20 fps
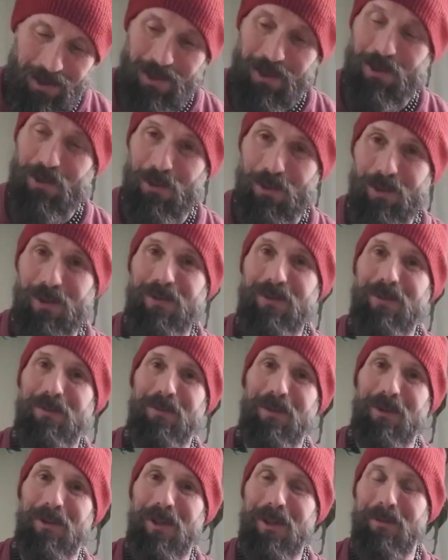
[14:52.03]
tool of
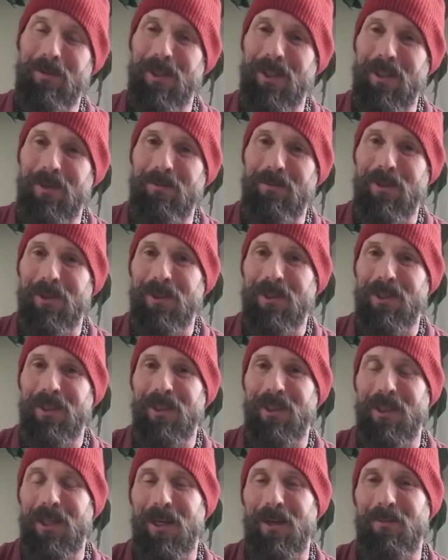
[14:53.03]
employment. I'm
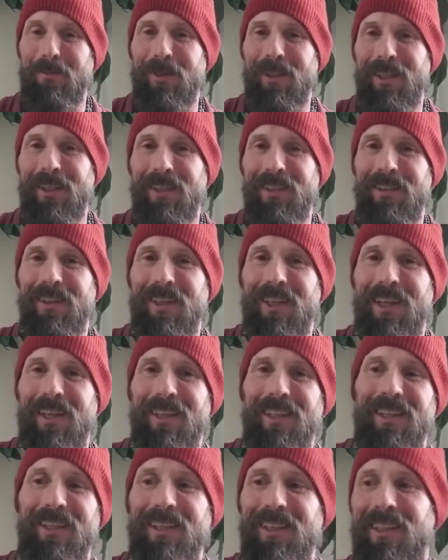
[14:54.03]
building a company that I
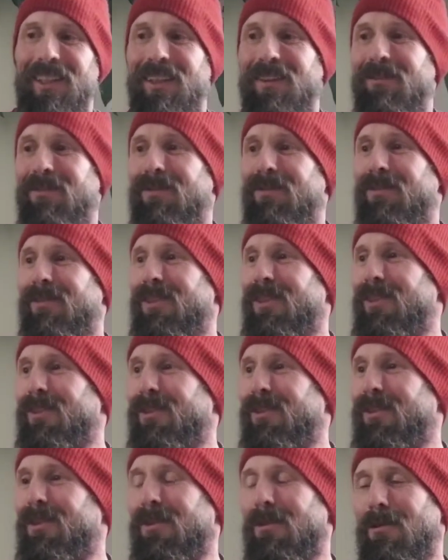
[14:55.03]
can give
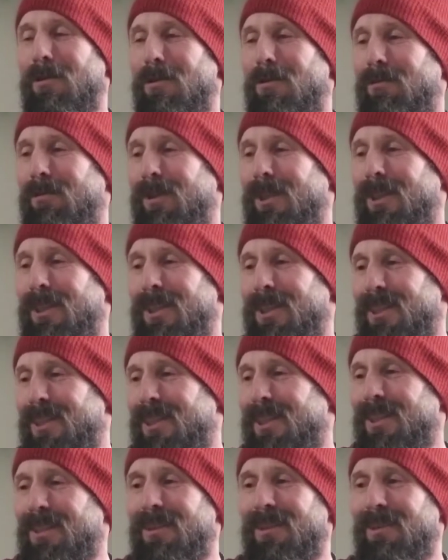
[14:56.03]
to the
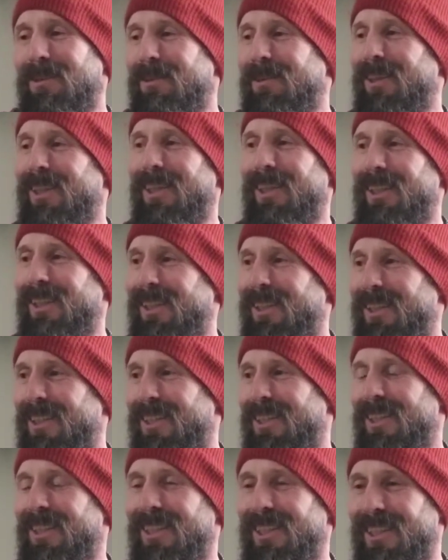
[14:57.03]
homeless, like
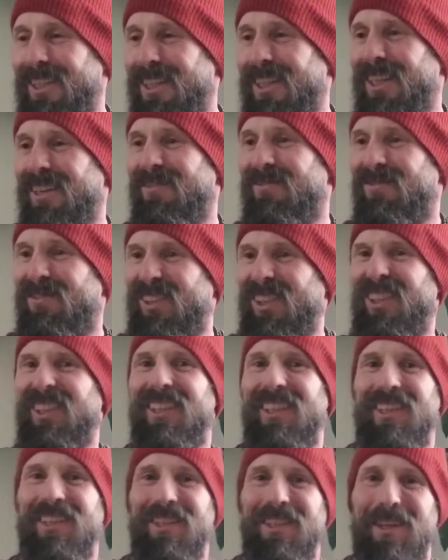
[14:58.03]
it's just like I'm
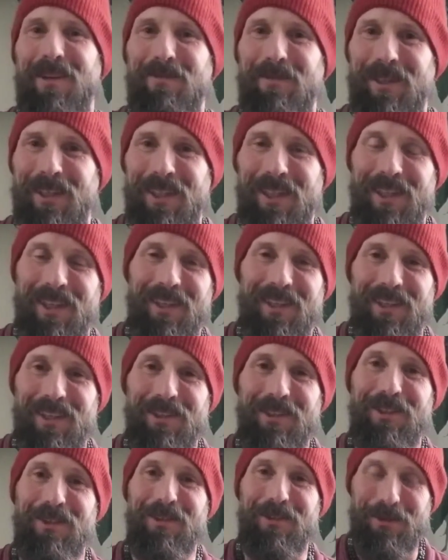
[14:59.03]
building something here and
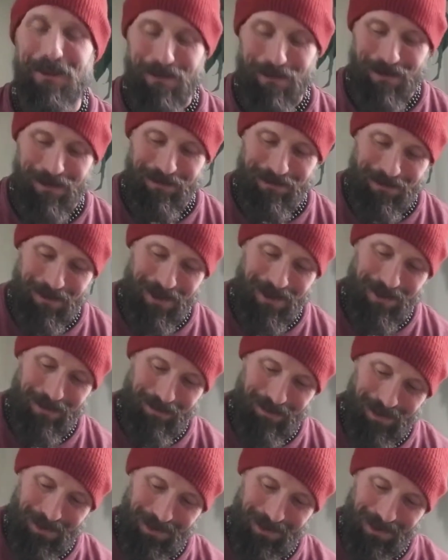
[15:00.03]
it's super fun to
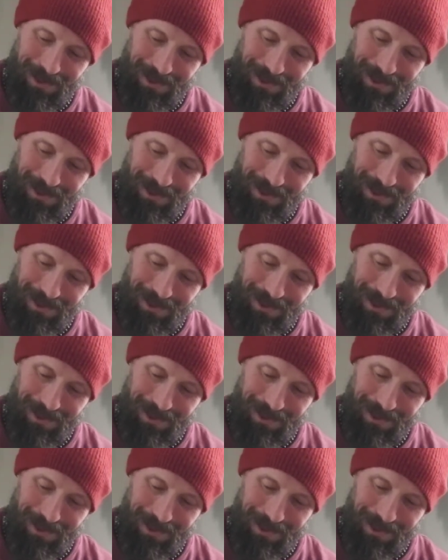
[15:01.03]
build